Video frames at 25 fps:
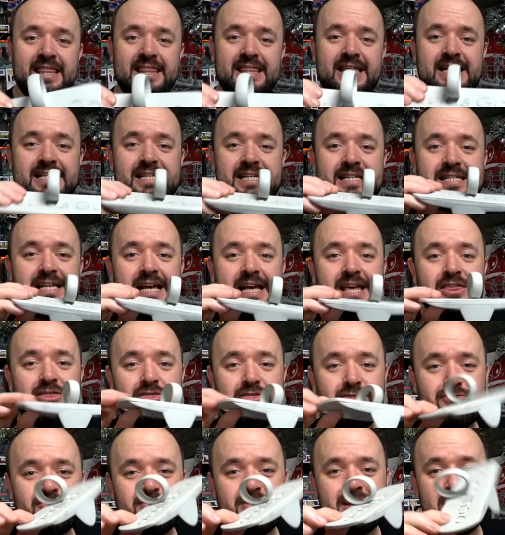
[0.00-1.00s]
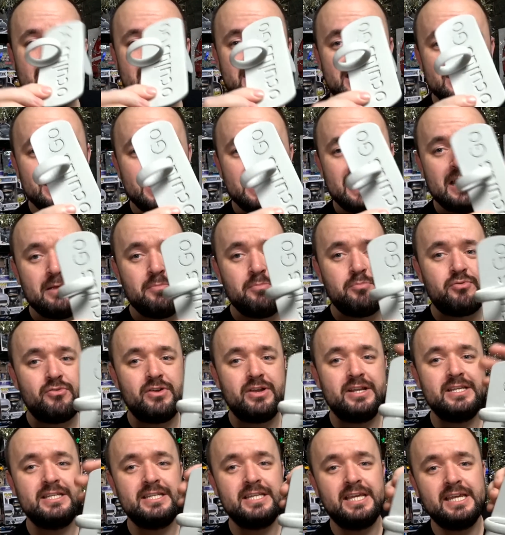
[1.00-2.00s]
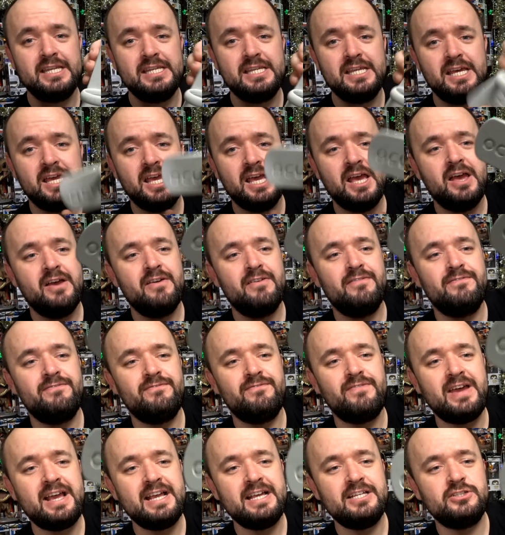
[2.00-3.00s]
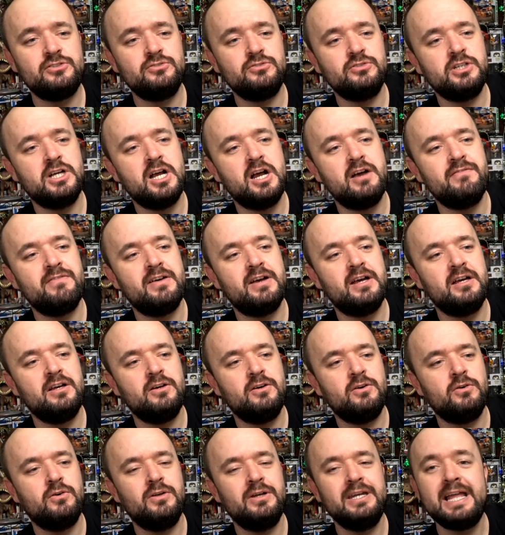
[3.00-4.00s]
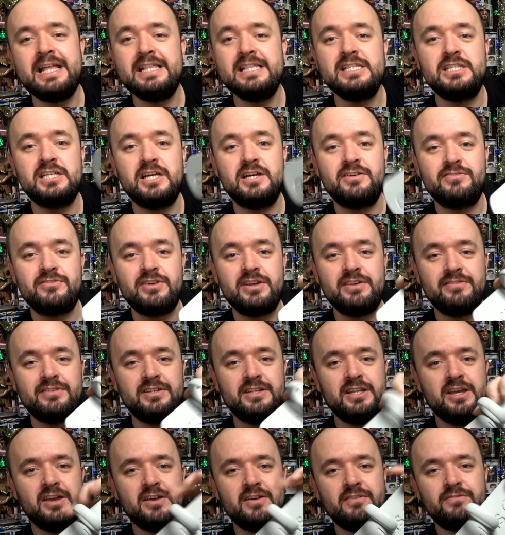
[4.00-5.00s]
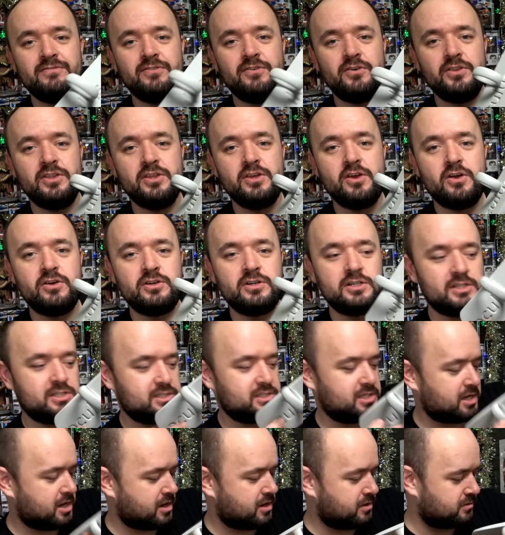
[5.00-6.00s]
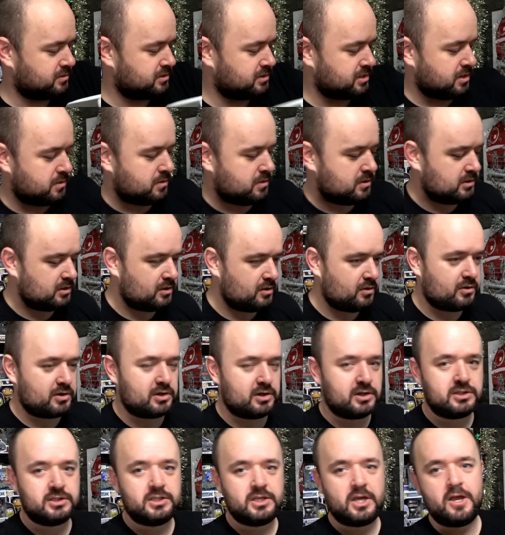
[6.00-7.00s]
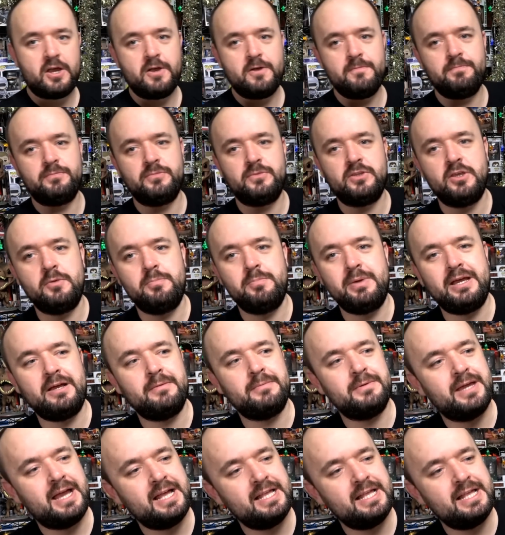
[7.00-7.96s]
This is a 3D printed facial cover, or lens cover even, for the Oculus Go. So on the Oculus Go, you pick up your